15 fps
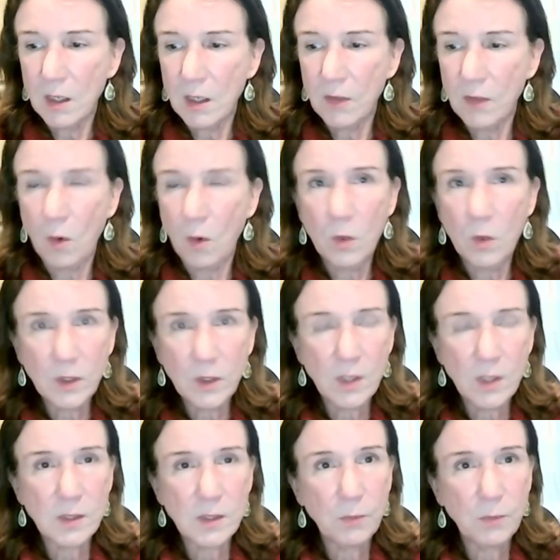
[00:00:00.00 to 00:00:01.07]
the
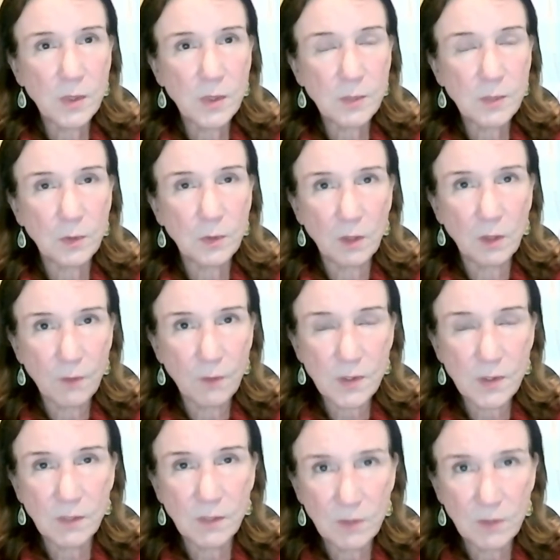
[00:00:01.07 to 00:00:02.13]
organizing principle of our
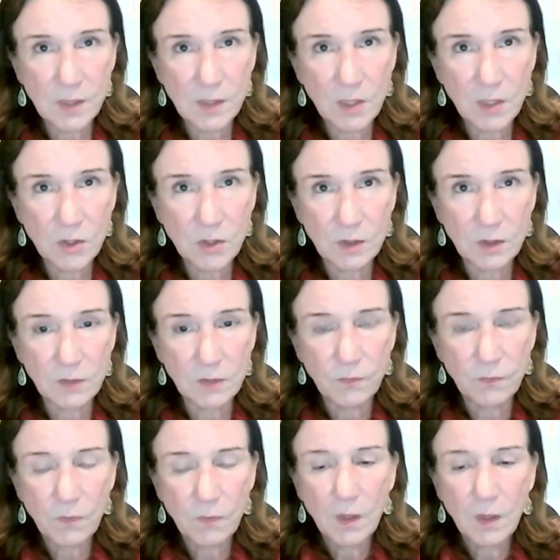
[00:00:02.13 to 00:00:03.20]
civilization.
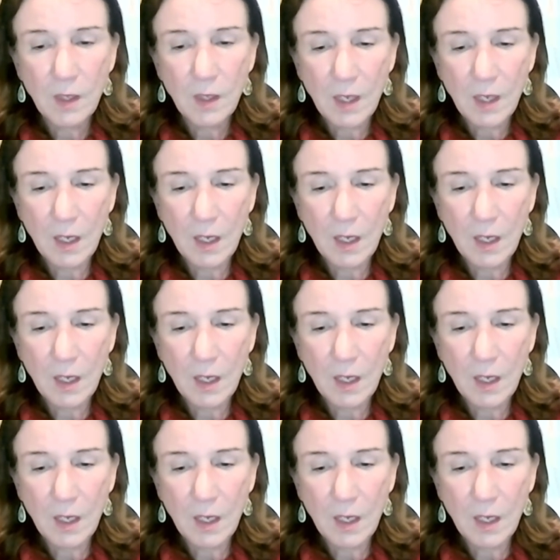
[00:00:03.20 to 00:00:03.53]
Right.